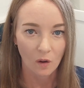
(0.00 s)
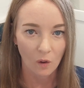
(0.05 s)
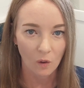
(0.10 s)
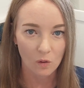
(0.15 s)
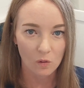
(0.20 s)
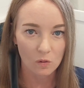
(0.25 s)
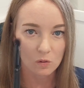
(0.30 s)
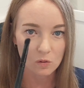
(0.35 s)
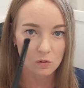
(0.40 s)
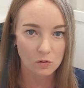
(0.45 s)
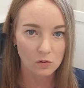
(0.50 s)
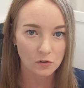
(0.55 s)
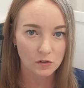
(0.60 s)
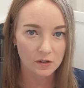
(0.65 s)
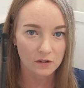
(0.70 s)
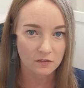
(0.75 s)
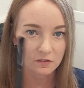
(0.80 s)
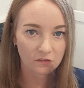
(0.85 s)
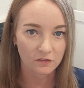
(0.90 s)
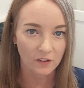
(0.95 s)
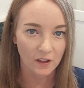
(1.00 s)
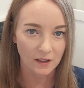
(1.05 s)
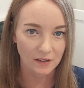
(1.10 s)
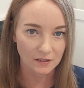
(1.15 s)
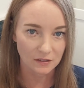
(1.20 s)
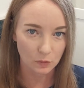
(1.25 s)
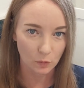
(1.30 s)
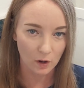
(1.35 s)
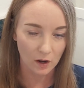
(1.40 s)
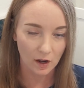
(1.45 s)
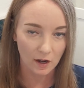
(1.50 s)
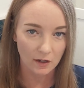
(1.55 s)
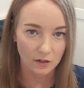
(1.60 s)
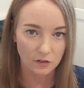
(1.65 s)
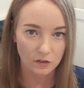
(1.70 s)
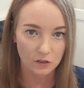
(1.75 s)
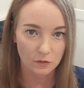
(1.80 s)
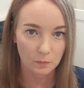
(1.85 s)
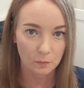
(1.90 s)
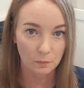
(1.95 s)
old face
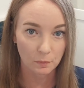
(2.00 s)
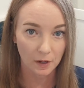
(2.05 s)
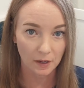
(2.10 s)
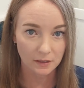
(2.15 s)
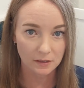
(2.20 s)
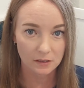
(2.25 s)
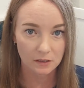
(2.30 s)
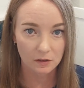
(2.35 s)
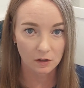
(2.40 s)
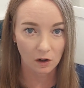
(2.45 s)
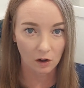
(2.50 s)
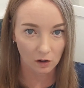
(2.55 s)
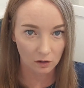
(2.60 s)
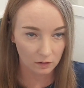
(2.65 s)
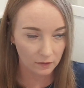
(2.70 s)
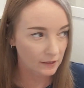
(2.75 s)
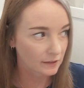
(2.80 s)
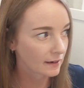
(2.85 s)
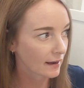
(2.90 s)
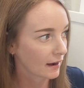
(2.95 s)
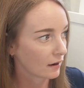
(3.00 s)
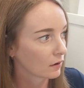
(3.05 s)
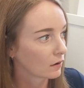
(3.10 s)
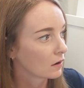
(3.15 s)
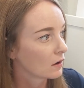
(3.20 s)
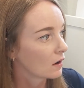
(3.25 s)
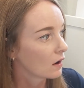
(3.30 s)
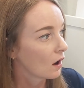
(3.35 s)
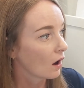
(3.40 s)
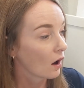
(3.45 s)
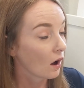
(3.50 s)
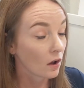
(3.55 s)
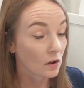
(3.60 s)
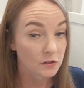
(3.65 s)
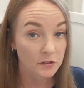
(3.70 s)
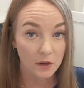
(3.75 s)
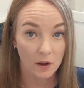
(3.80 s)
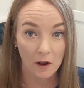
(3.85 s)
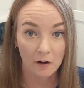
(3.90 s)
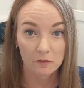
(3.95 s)
wash, but all clean now.
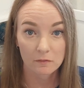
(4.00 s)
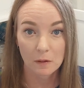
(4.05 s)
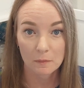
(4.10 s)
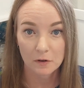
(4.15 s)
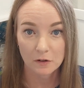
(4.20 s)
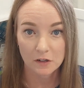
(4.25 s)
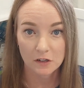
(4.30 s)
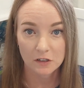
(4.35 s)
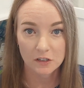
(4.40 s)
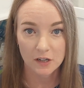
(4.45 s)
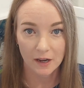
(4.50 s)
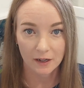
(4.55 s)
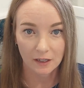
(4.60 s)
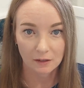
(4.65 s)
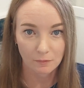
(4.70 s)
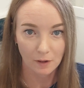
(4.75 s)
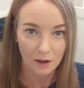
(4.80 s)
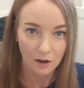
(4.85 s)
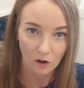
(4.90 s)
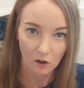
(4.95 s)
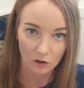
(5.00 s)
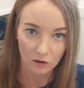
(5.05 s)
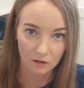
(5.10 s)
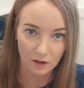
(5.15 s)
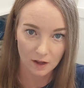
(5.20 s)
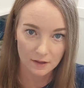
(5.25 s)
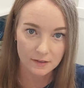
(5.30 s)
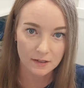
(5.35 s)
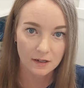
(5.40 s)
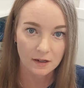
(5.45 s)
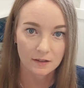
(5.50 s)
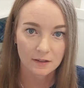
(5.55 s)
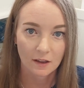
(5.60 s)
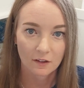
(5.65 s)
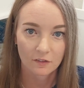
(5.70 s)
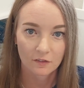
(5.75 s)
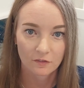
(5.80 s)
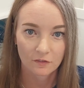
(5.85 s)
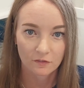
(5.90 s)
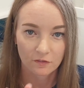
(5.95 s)
Also, I remembered to check in my hall closet
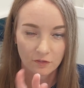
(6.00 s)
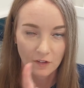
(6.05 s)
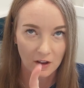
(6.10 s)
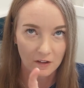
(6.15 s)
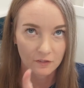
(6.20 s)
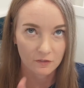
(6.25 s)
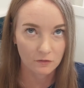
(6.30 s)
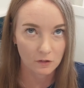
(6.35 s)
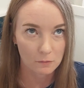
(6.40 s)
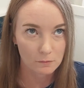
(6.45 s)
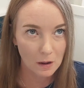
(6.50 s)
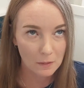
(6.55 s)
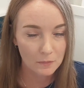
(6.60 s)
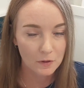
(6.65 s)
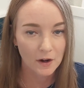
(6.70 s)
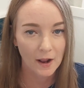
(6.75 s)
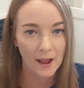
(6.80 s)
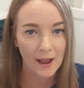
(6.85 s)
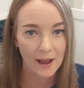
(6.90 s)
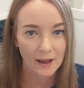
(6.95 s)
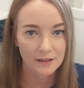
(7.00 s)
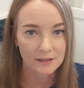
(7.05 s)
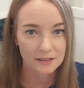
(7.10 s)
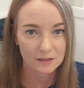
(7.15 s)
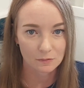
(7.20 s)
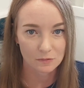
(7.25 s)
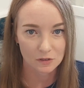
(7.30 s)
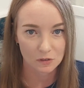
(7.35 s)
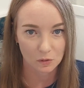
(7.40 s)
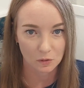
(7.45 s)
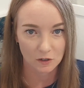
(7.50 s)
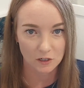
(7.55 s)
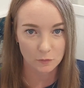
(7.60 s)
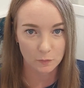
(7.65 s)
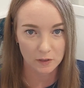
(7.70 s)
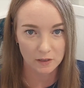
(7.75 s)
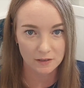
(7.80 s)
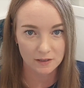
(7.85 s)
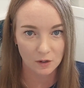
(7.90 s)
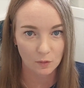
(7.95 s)
because I remembered I had some storage
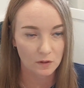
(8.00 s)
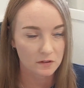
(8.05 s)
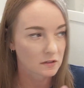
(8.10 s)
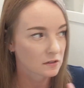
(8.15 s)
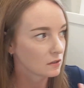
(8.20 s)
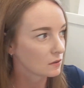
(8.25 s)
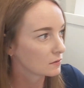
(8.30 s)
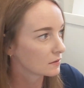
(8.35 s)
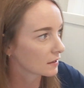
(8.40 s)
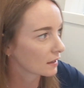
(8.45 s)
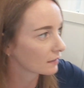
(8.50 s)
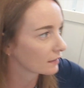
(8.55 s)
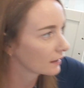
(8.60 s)
bins I wasn't using in